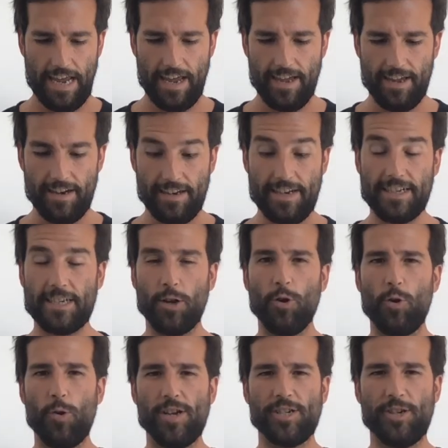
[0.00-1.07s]
That's a
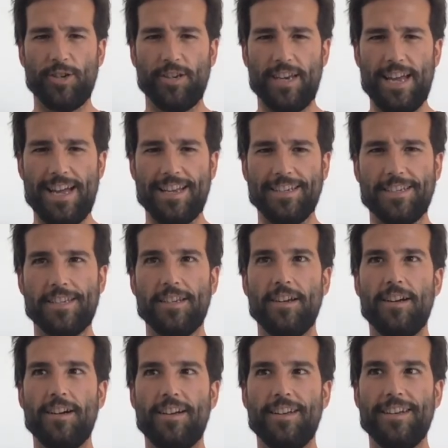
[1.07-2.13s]
good question. Yeah, it's
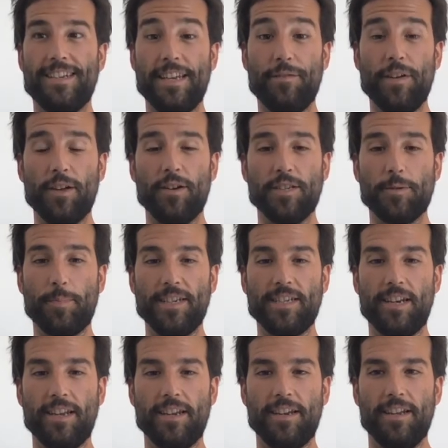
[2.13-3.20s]
difficult,
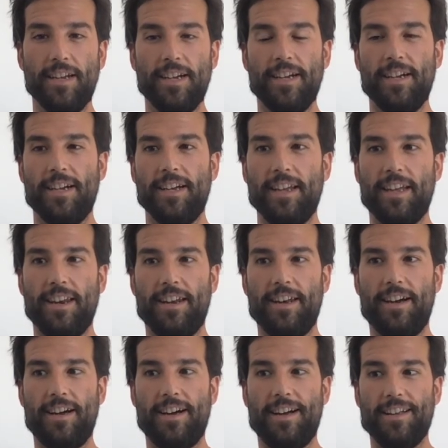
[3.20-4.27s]
especially in
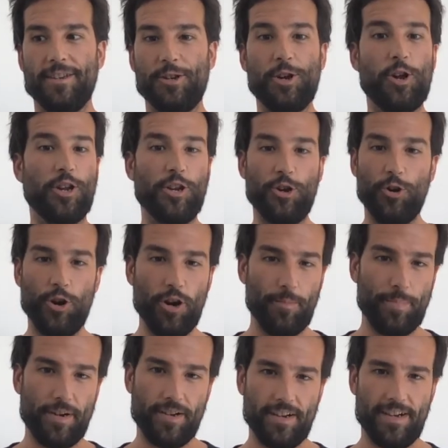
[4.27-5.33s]

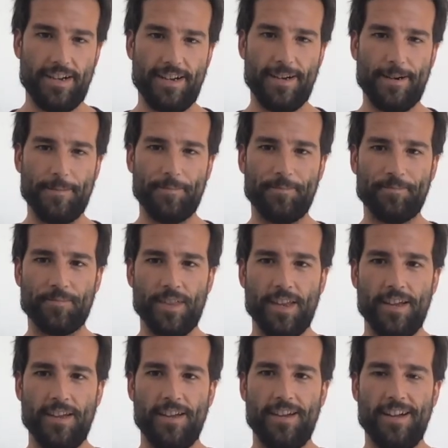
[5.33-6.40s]
Europe.
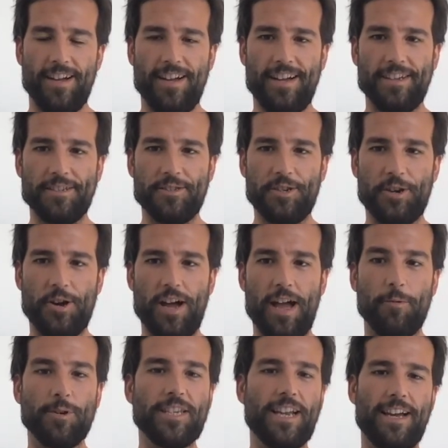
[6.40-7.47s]
I
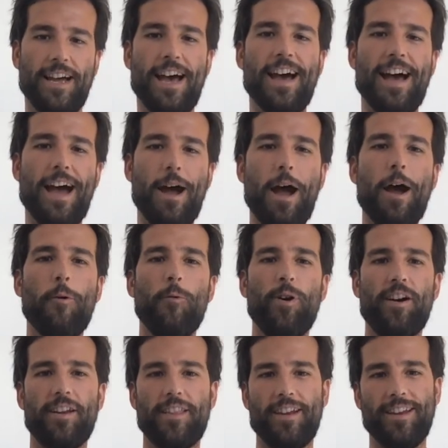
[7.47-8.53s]
wasn't
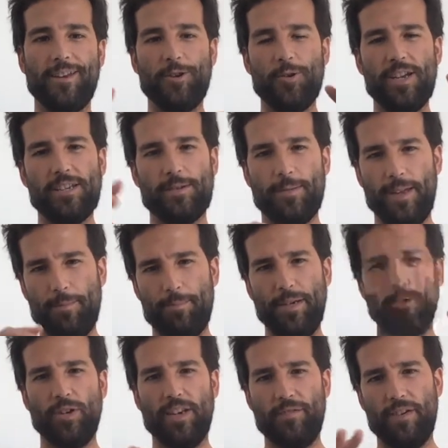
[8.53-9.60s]
aware that in US
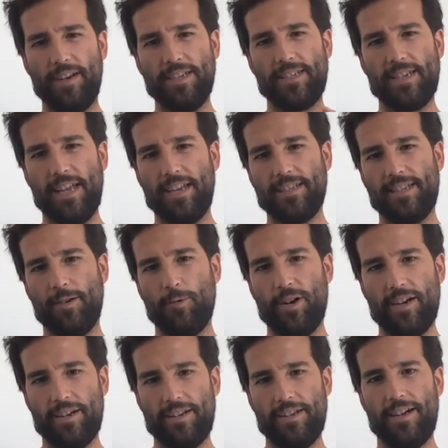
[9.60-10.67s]
between different states there
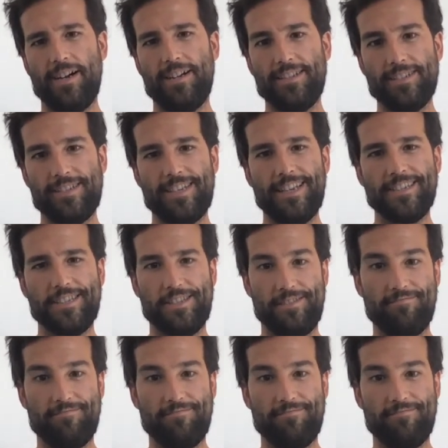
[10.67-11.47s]
were such